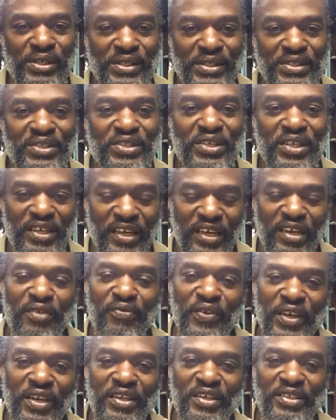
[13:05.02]
to the native
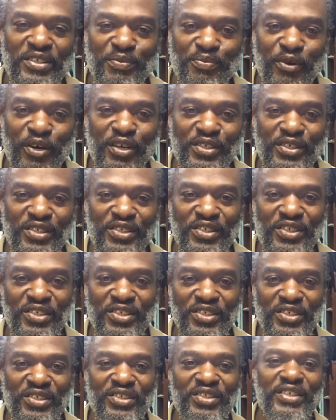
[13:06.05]
Indians, brothers and
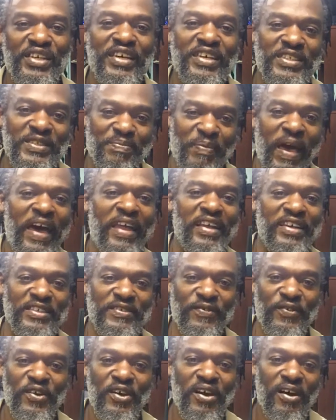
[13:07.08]
sisters, the Hispanics,
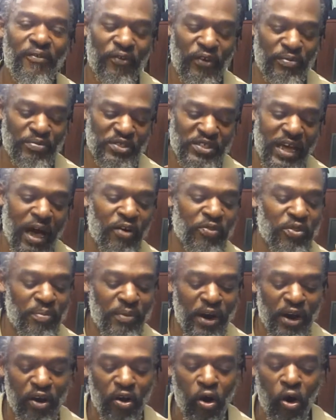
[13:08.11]
from South
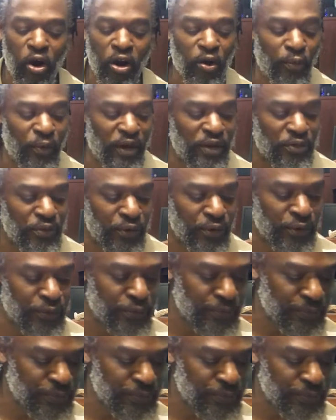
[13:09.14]
America all the way through.